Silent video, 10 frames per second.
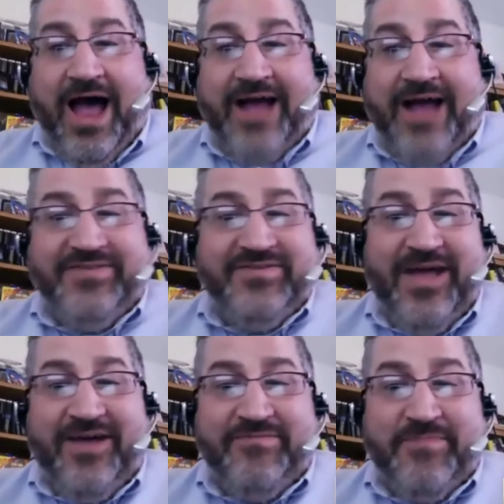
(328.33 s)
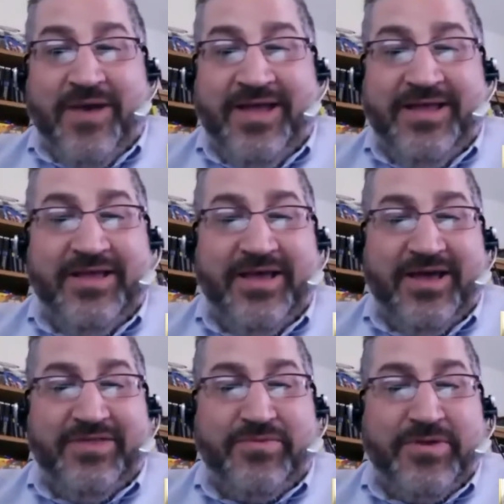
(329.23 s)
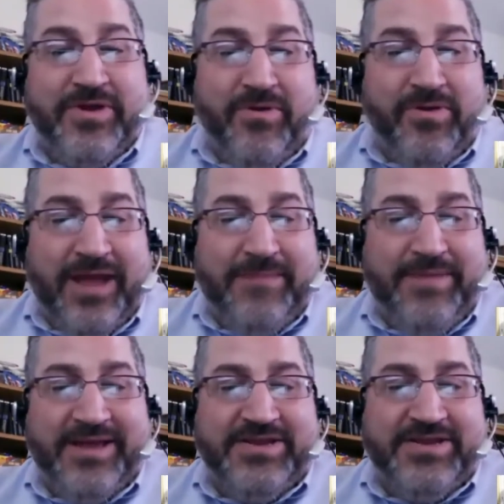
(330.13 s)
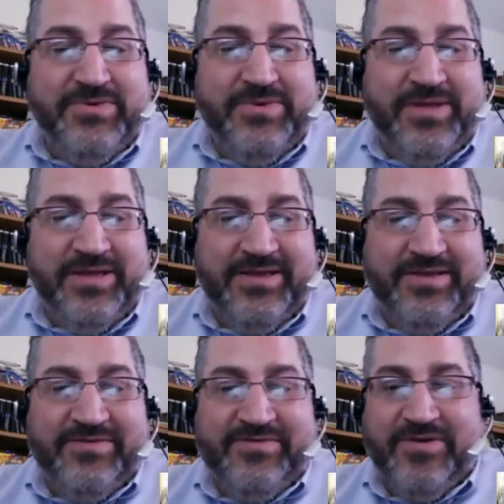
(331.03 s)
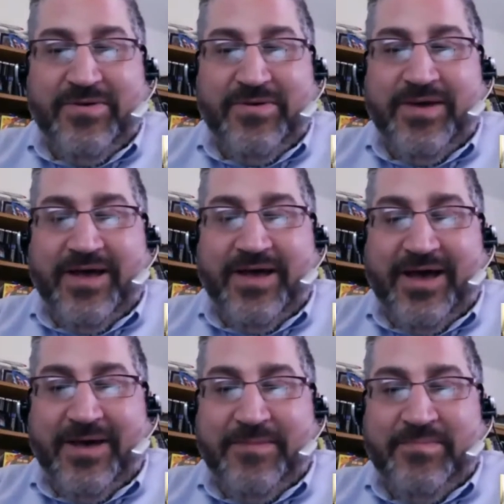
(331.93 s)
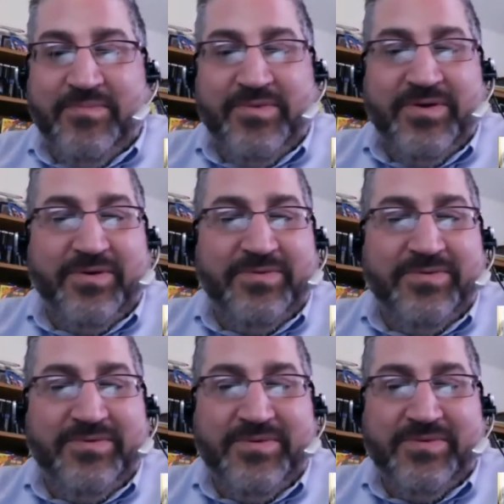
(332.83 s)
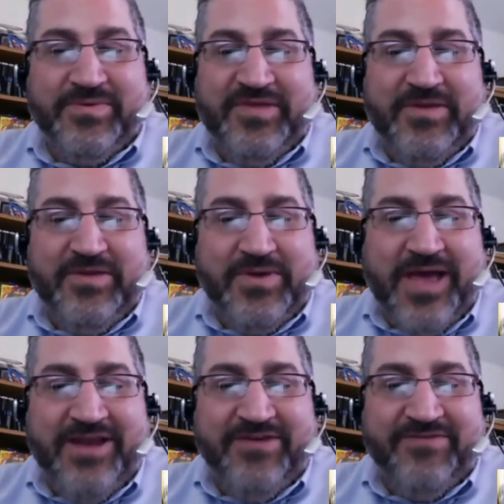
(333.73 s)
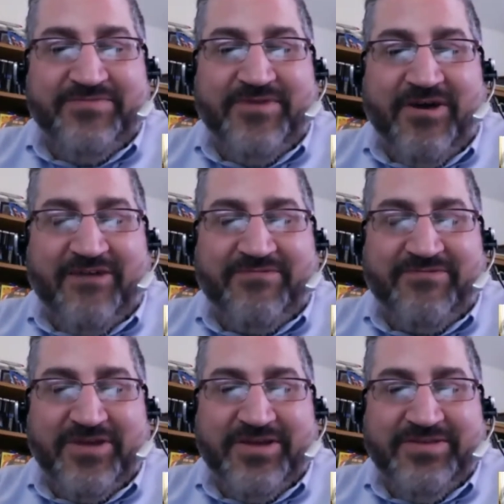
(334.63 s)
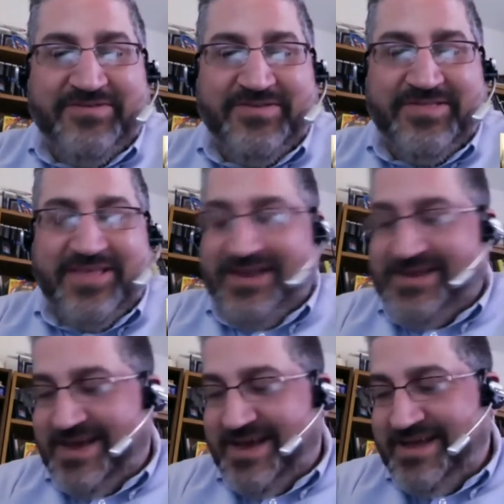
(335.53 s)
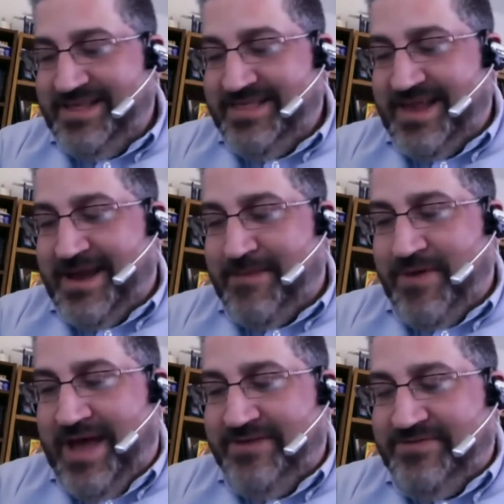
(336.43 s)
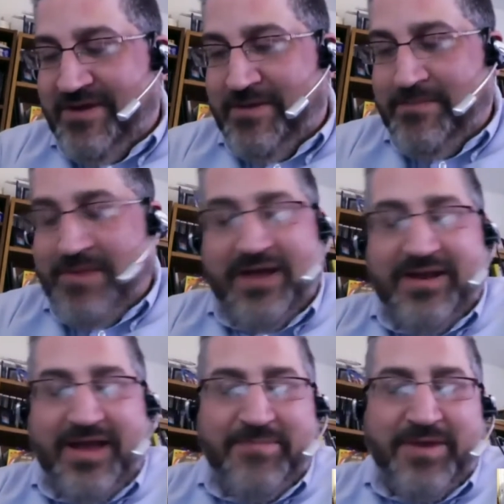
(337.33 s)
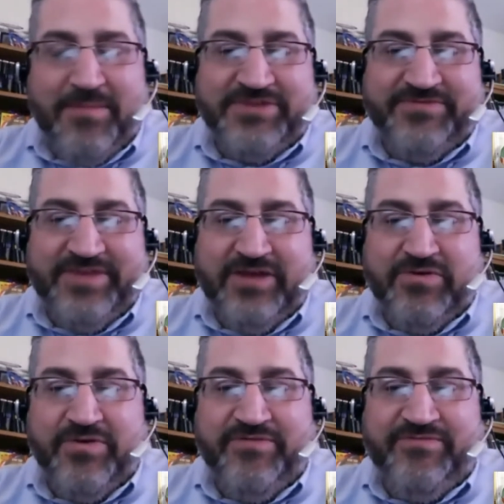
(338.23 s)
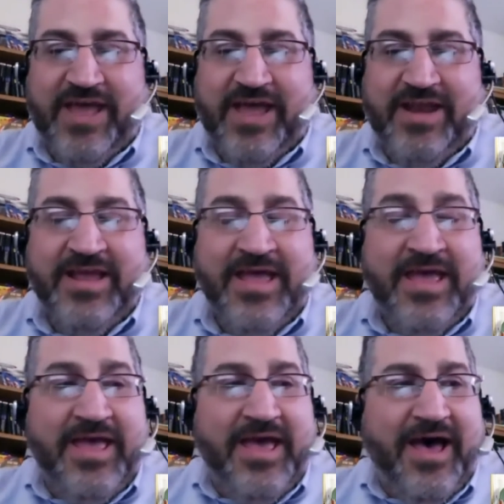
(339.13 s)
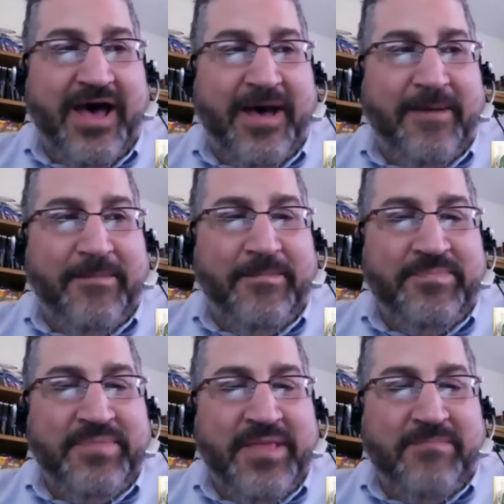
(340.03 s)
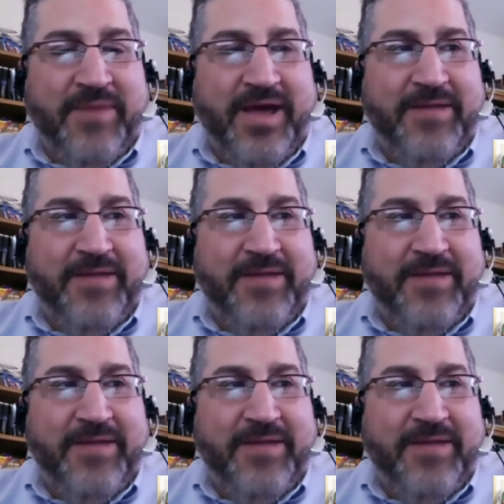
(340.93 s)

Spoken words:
still have my 3-year-old iPad 2, so we will see what kind of offerings that Apple has. I'm not much of an Android fan. Um, my